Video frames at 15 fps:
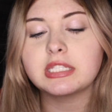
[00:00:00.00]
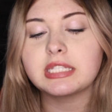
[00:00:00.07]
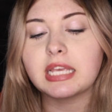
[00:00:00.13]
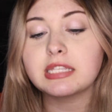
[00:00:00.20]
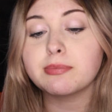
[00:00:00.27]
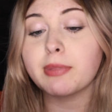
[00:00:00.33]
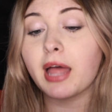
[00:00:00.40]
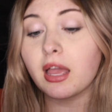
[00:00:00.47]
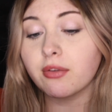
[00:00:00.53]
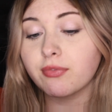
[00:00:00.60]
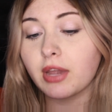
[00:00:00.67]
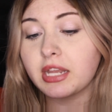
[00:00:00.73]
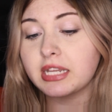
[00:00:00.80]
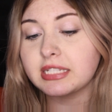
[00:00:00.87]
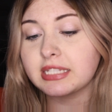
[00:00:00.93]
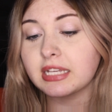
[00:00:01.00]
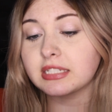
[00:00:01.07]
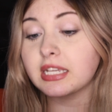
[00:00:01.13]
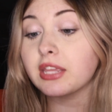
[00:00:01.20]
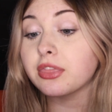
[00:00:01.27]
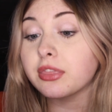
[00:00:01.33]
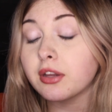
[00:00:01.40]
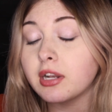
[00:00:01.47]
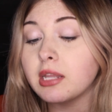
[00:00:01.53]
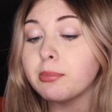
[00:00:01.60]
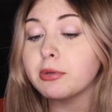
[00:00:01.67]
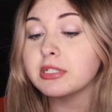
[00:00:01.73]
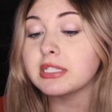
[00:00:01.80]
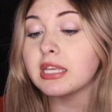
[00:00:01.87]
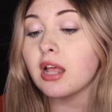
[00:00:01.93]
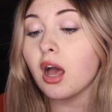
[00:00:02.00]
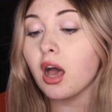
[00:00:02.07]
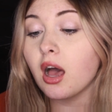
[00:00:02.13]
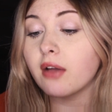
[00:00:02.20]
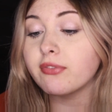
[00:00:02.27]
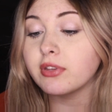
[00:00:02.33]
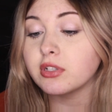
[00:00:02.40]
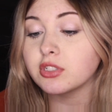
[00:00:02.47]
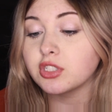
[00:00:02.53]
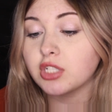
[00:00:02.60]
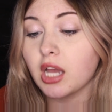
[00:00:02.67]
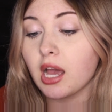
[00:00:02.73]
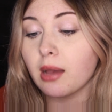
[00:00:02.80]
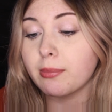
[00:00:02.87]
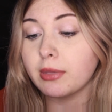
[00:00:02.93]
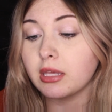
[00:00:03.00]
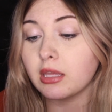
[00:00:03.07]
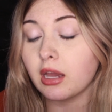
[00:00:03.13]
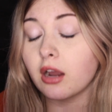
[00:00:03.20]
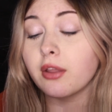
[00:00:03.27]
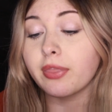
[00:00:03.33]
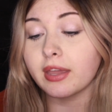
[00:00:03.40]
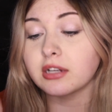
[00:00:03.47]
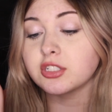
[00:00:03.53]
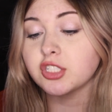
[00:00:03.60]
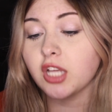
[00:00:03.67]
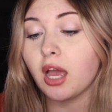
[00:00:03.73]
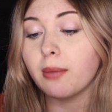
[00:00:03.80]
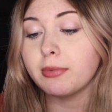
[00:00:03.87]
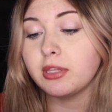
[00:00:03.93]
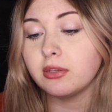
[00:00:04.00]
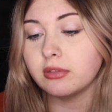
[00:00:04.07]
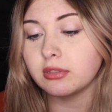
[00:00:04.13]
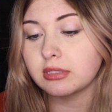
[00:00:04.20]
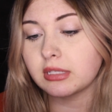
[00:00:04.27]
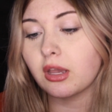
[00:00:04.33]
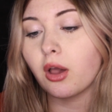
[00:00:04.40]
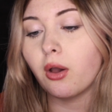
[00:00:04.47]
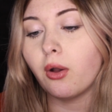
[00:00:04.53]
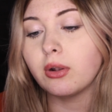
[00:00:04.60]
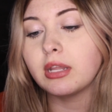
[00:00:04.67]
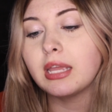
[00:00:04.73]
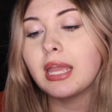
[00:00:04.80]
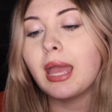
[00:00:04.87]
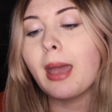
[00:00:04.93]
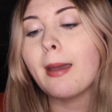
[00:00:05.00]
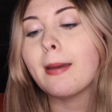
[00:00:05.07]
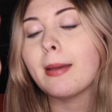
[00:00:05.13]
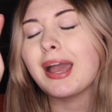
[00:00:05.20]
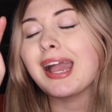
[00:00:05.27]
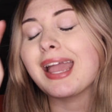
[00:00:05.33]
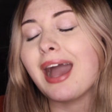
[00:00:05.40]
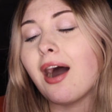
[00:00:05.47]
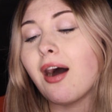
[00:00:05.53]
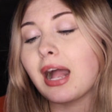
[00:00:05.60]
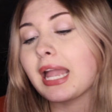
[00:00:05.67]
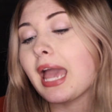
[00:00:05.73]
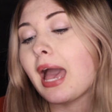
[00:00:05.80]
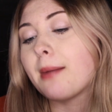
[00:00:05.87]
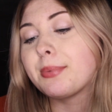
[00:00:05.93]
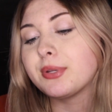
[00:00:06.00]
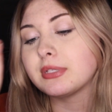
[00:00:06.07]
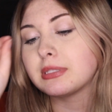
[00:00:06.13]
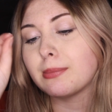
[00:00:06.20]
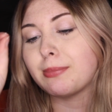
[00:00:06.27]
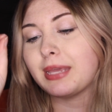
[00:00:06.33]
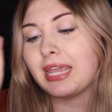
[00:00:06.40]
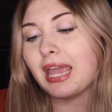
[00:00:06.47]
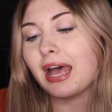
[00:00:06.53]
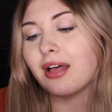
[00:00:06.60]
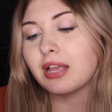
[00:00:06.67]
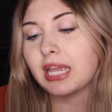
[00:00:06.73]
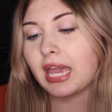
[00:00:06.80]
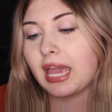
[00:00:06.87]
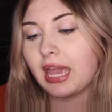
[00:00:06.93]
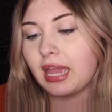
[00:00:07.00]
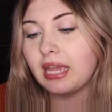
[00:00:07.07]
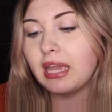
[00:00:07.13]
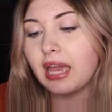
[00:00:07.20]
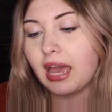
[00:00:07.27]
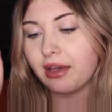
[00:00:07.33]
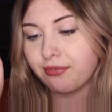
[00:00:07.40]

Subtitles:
it says Black Friday sale, take 30% off your shop, or their shop, use code all capitals BLKFRIDAY.